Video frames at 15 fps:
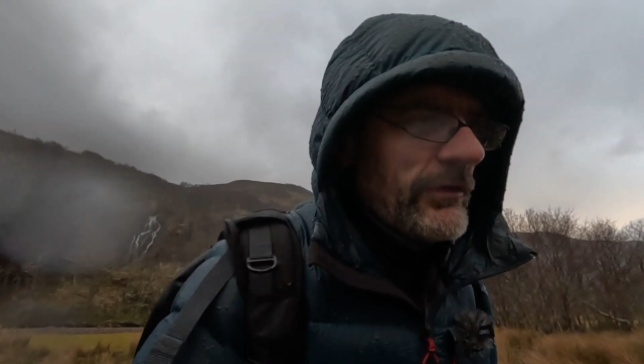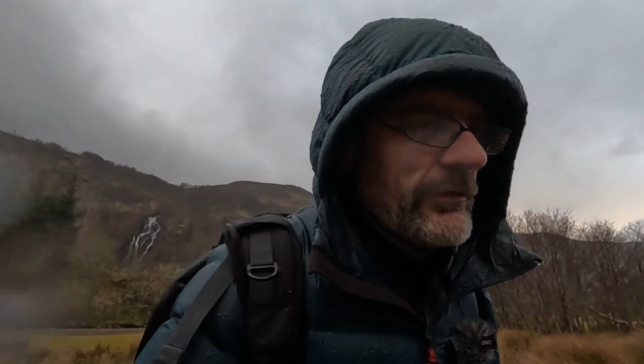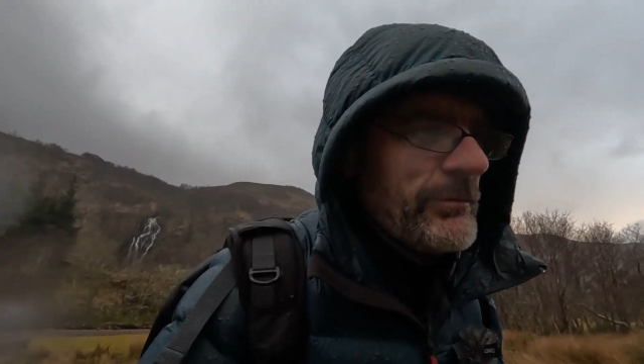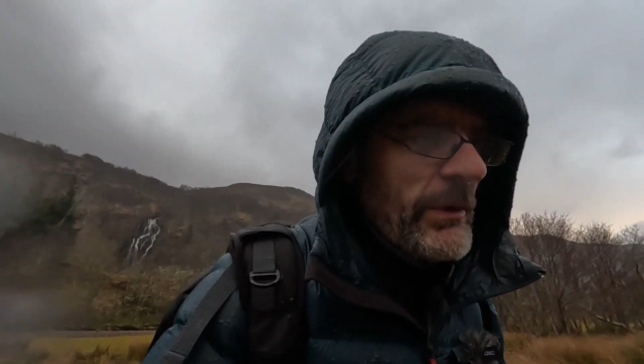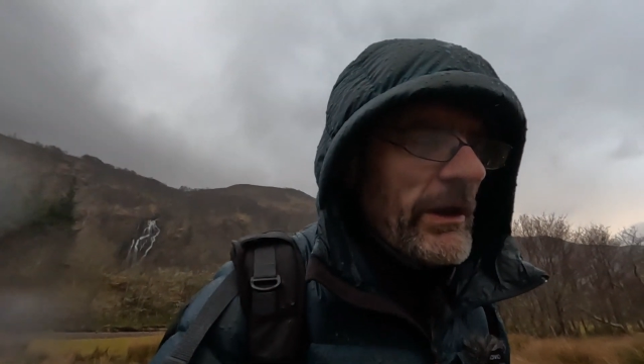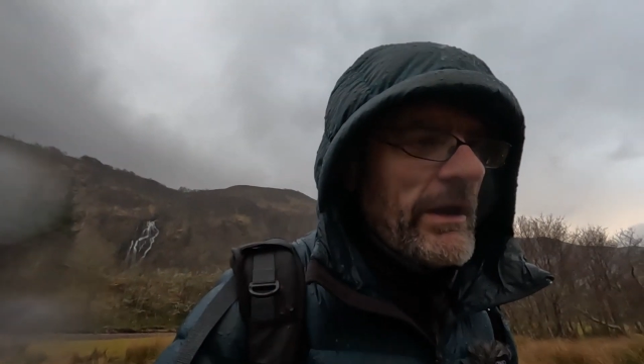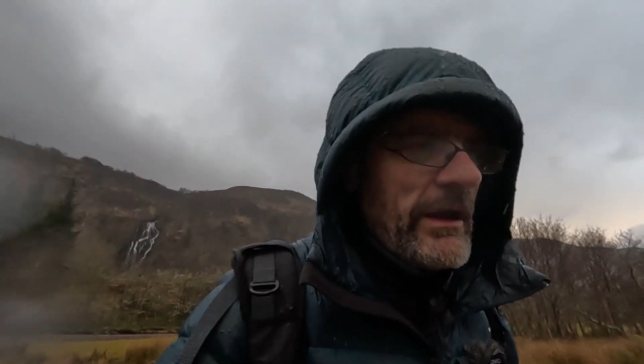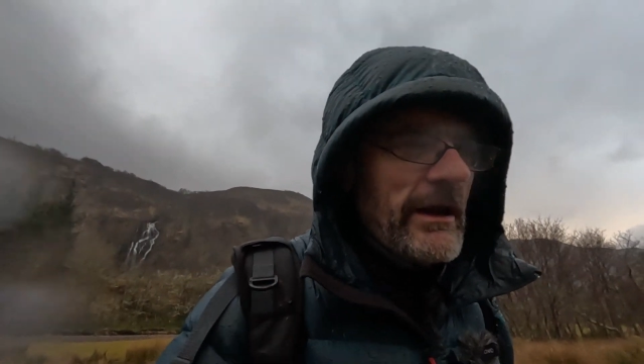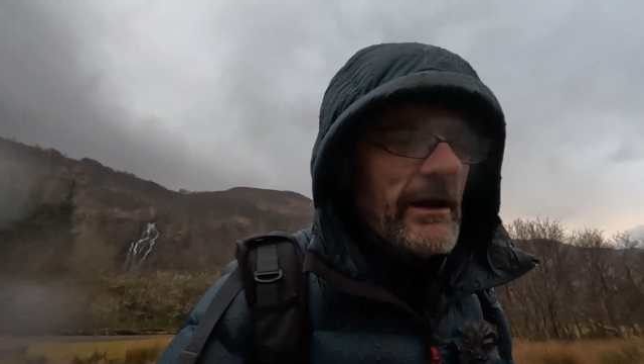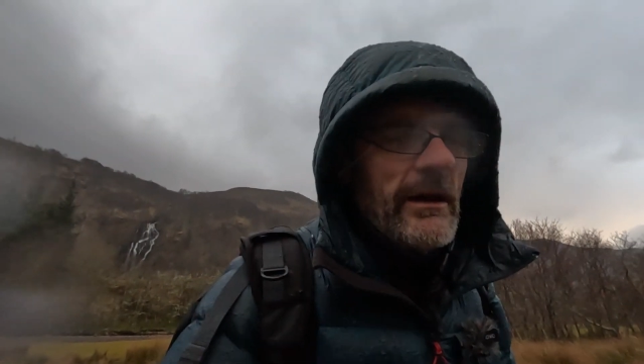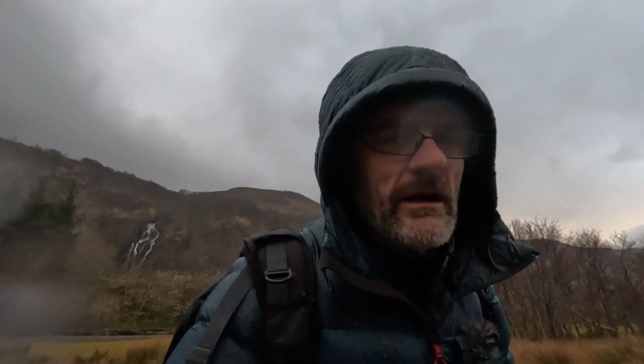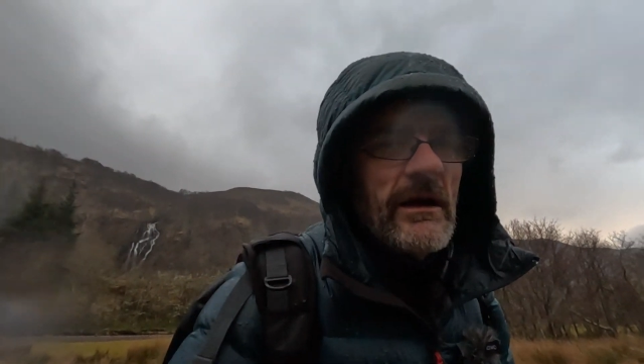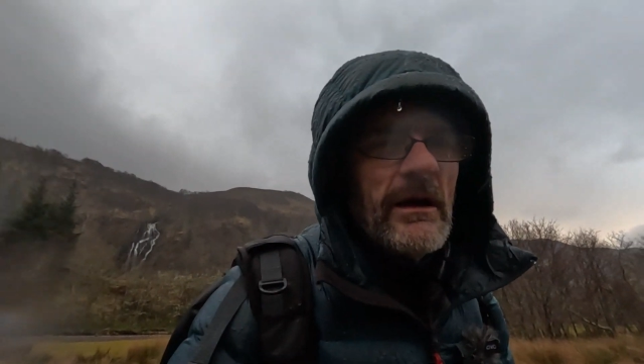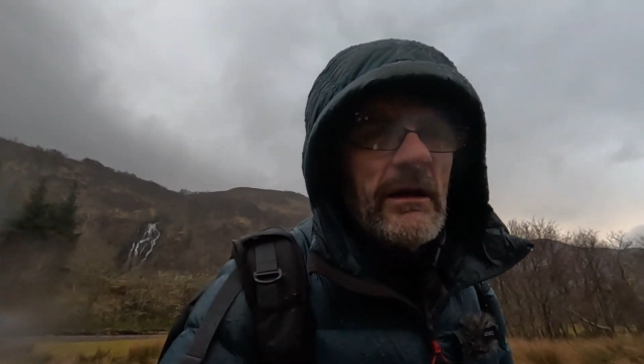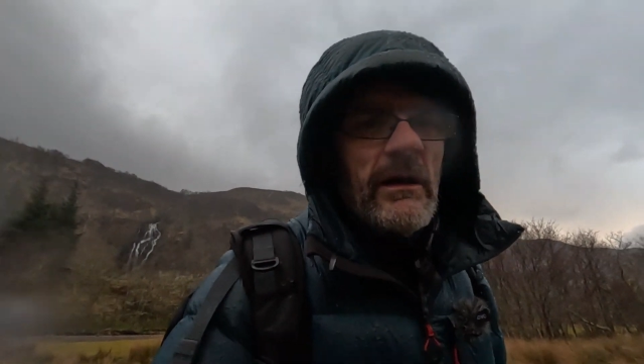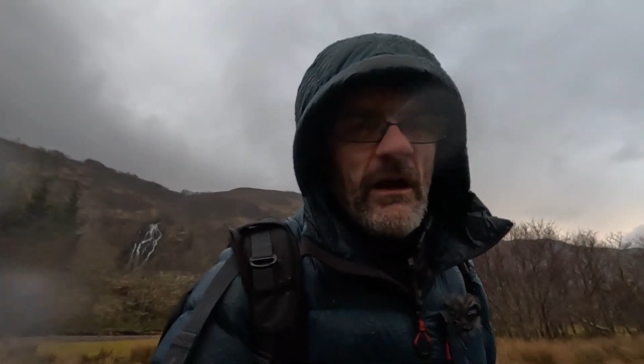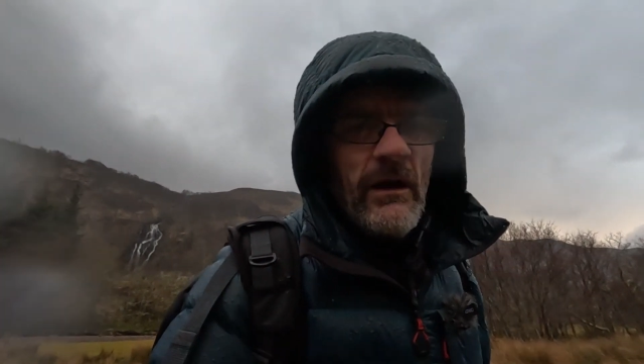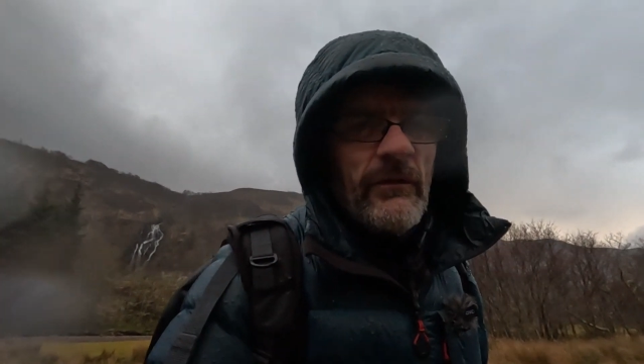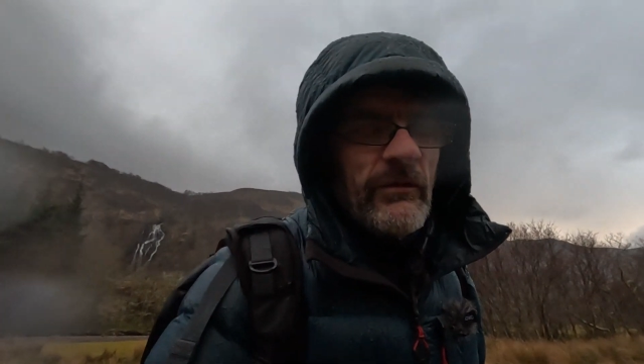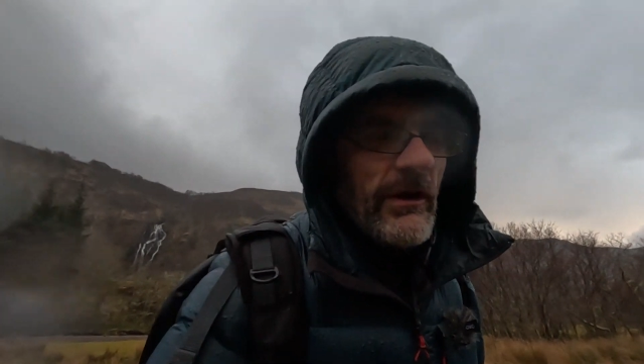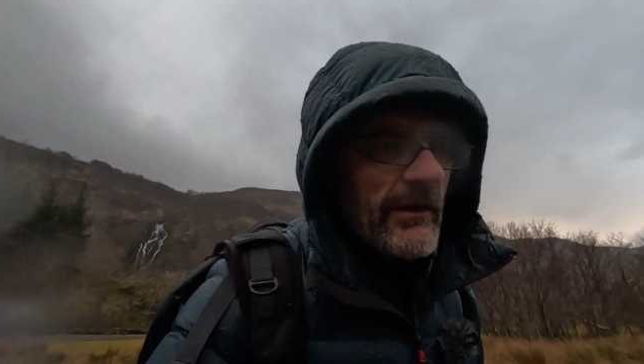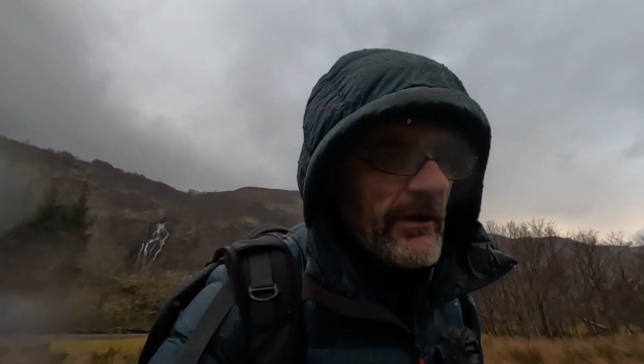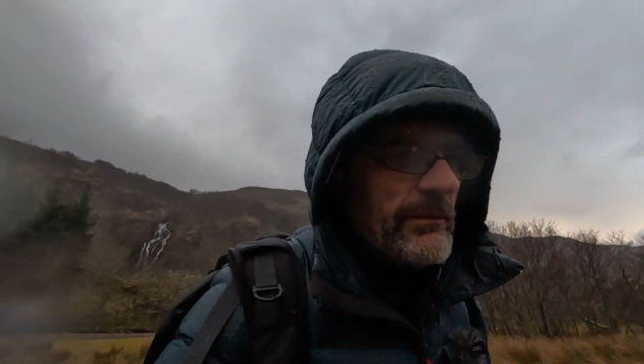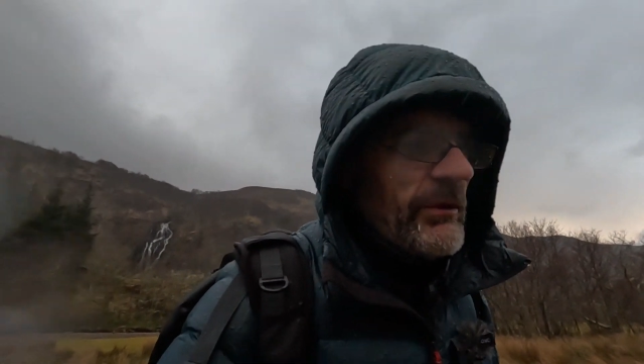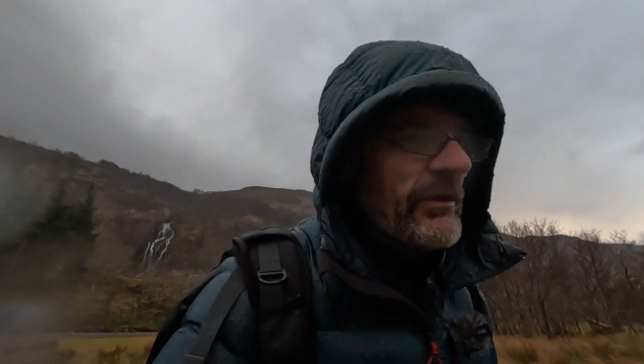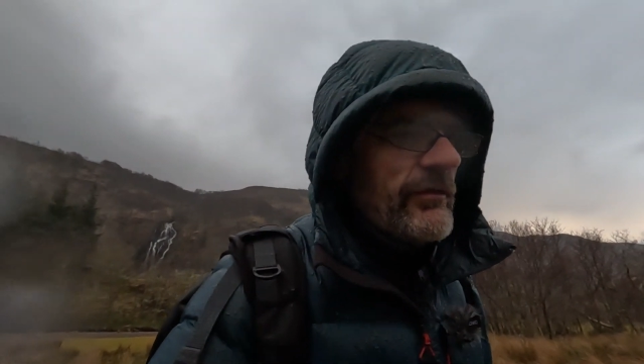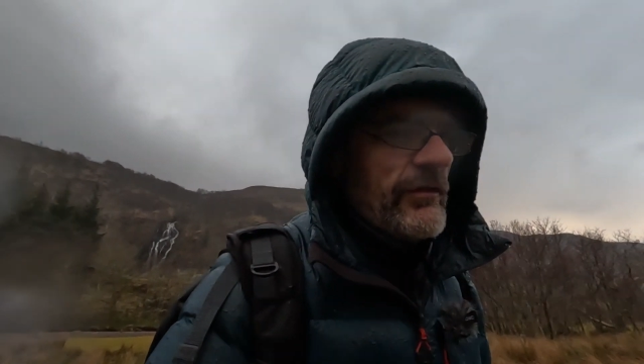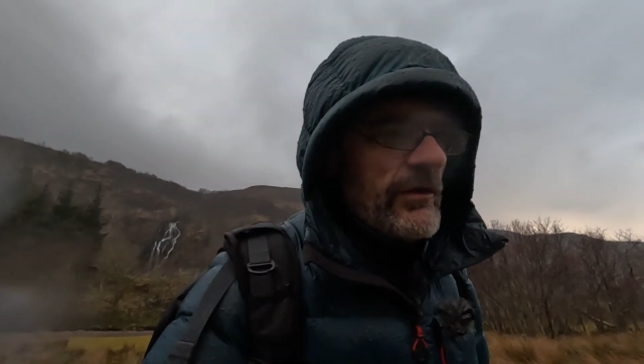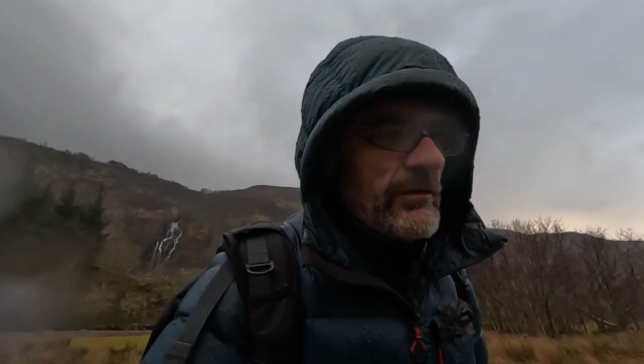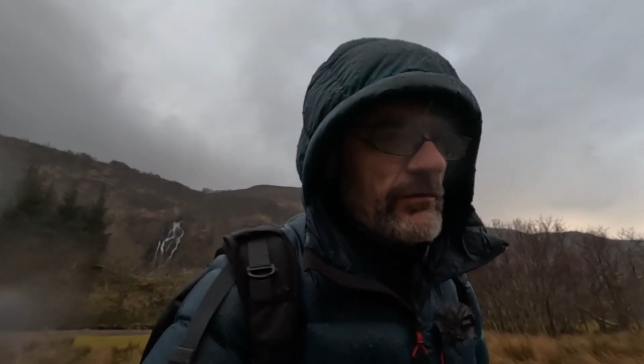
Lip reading: Bay. Hopefully there'll be a few